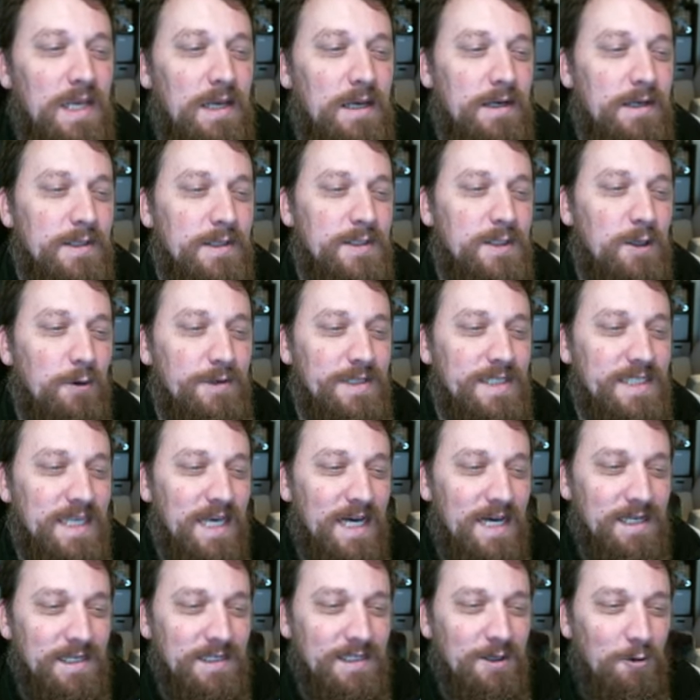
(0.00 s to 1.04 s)
So he's
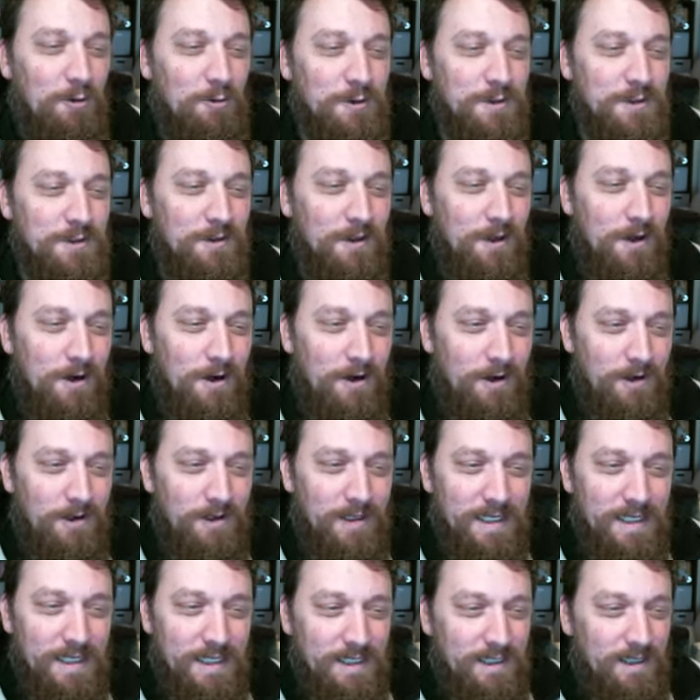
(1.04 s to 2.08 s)
got Koatl's Claw, and